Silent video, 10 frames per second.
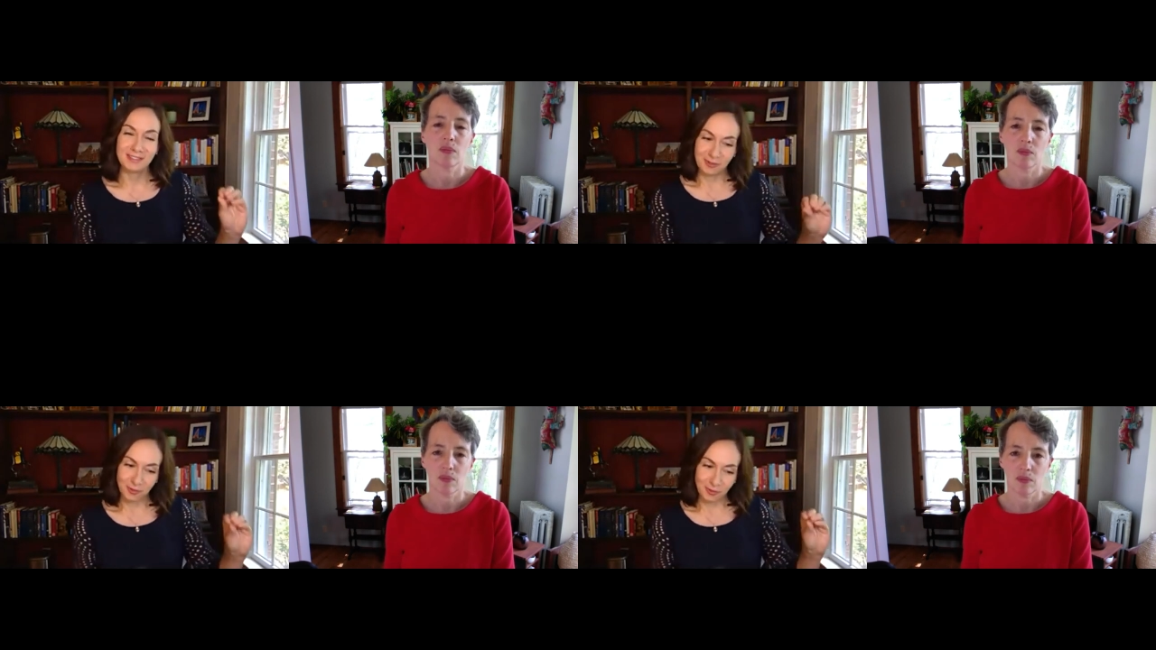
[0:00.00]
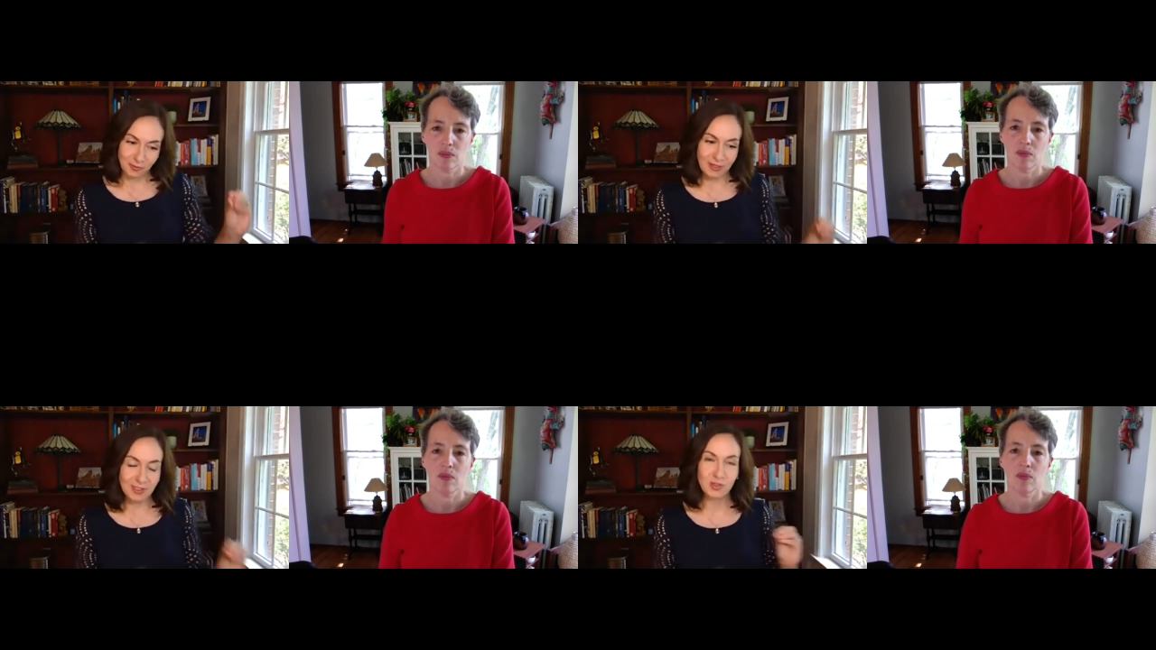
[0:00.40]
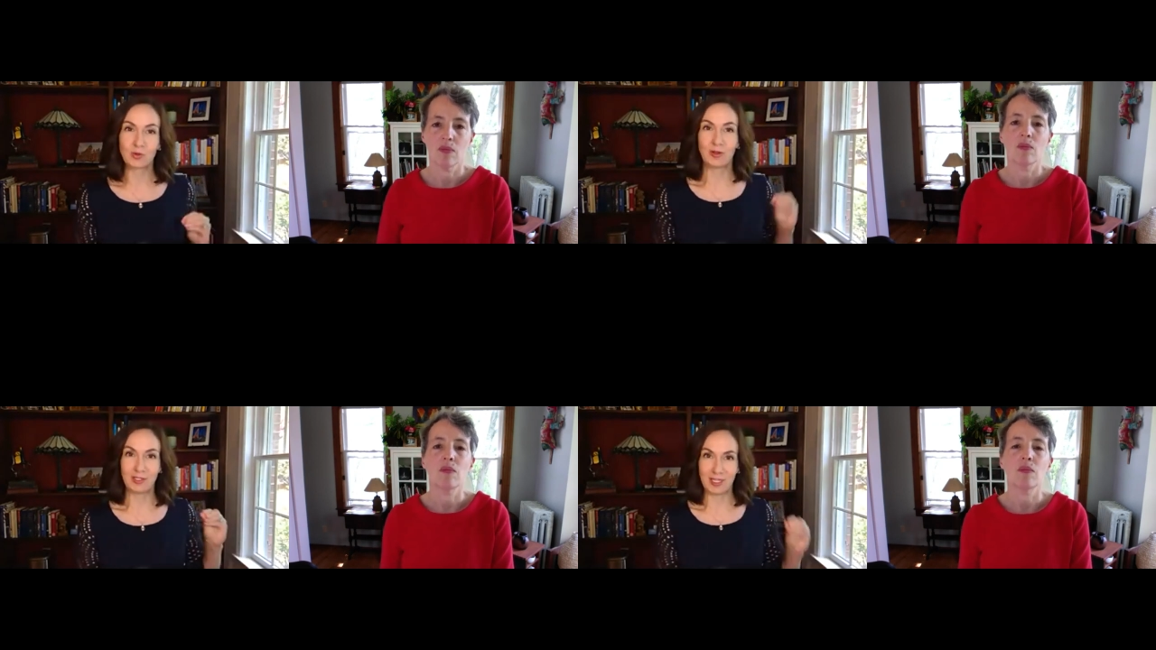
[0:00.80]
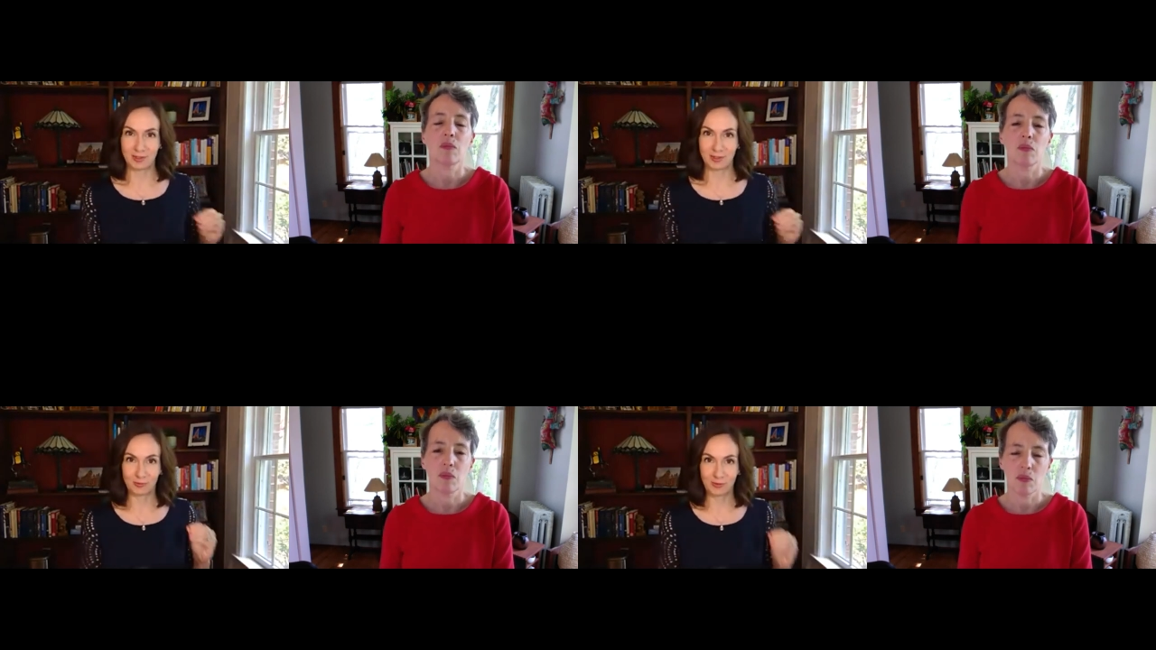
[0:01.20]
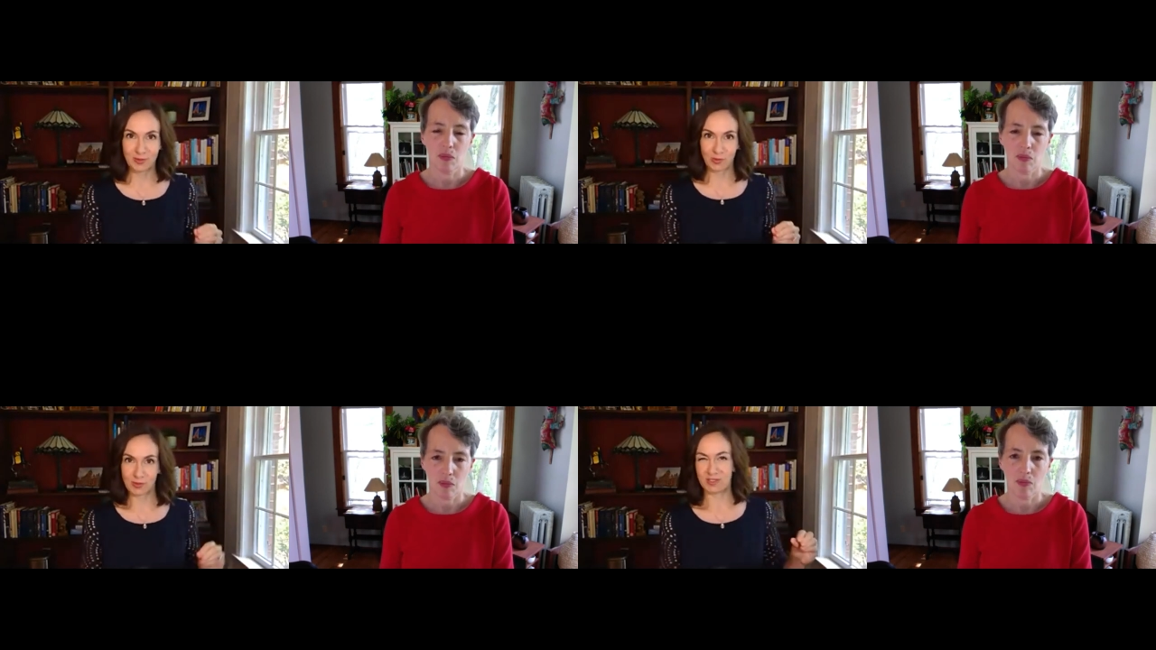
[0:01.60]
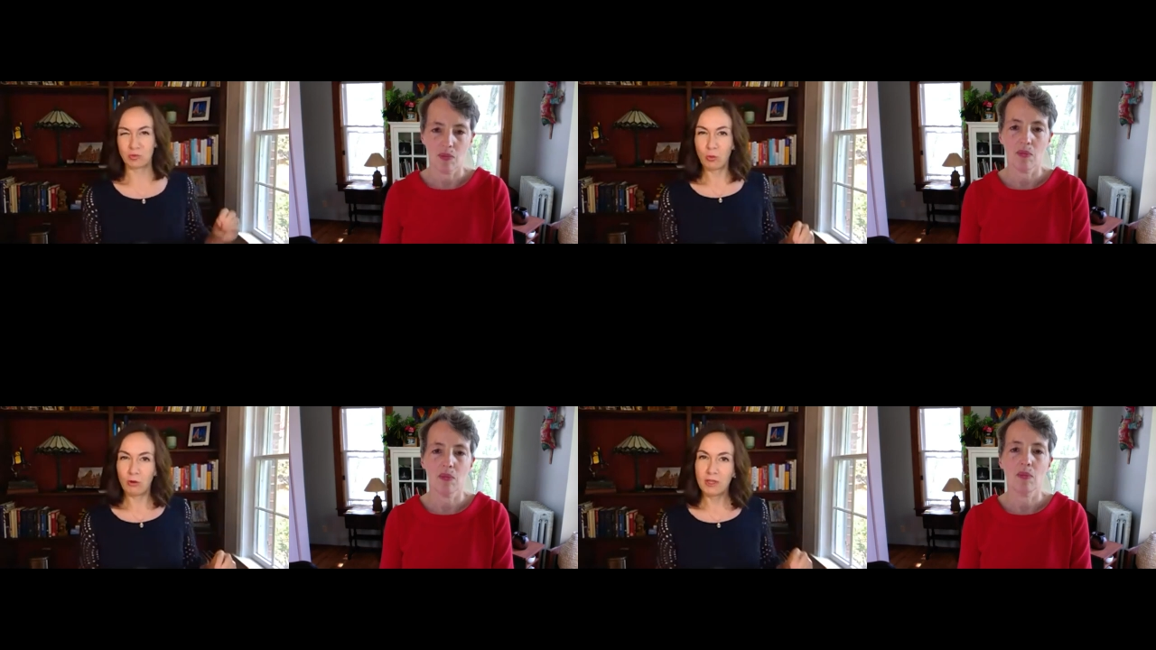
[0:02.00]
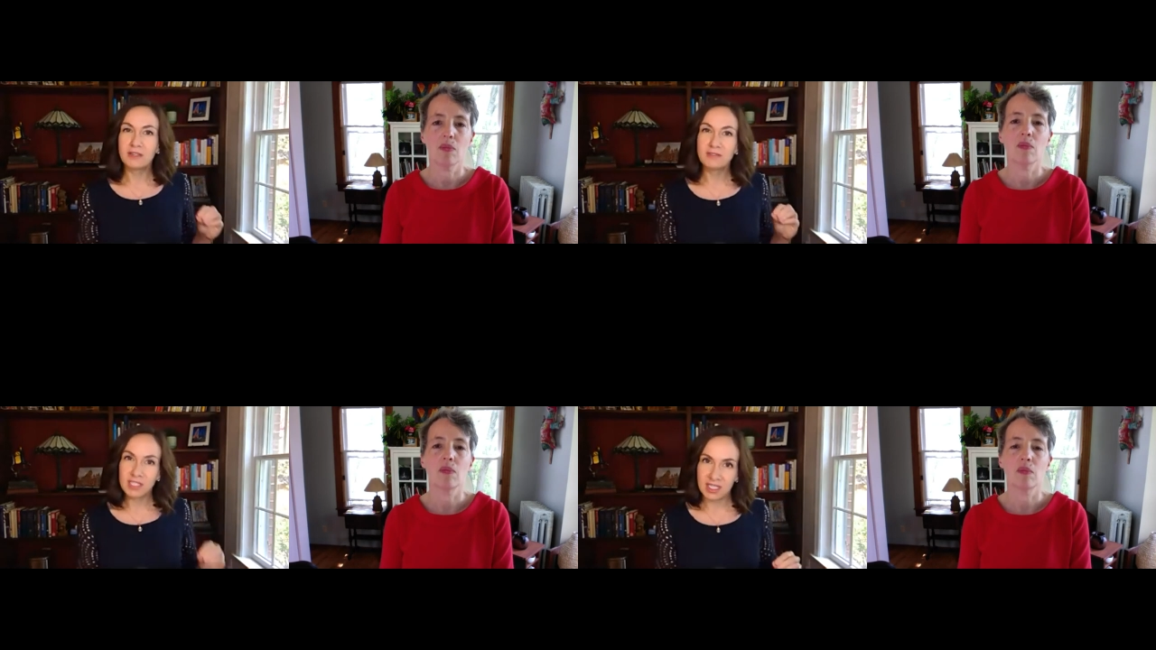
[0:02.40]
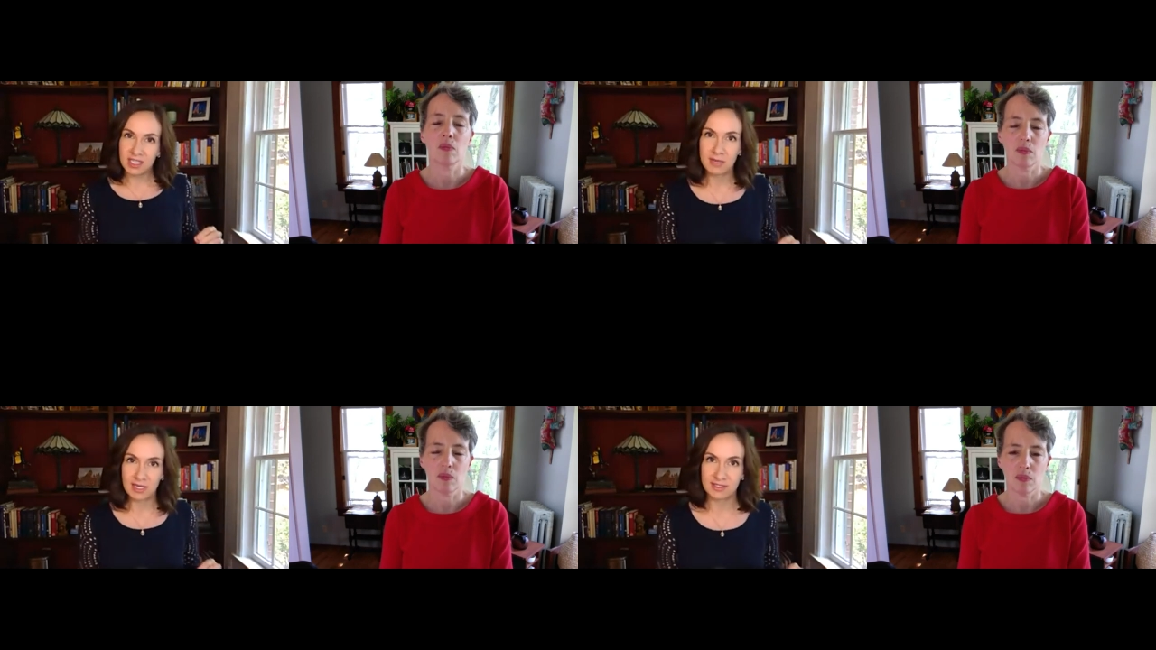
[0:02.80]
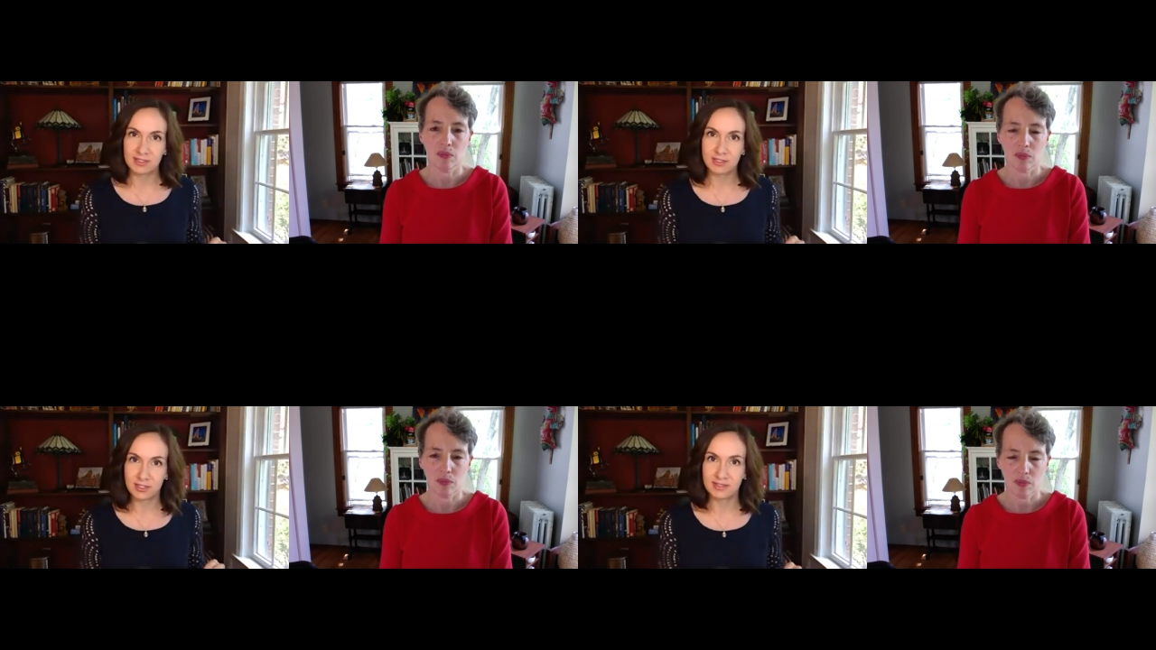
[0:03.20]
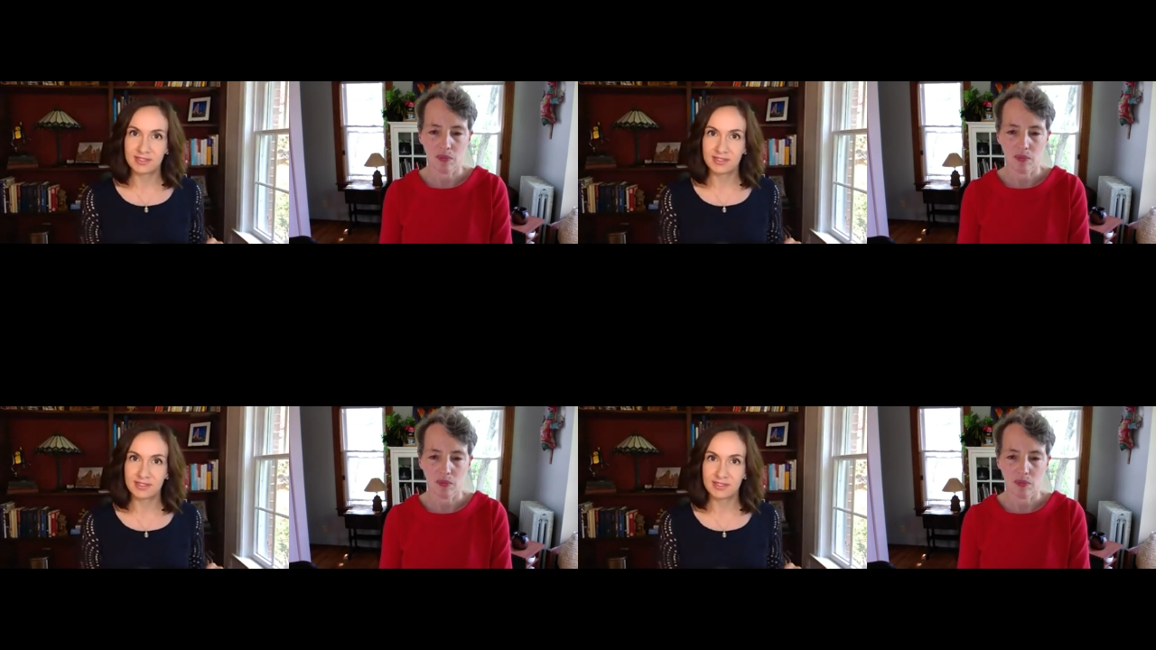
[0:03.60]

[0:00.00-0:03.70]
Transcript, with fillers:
Speaker 1: you know, greatest growing natural resource is one of the key messages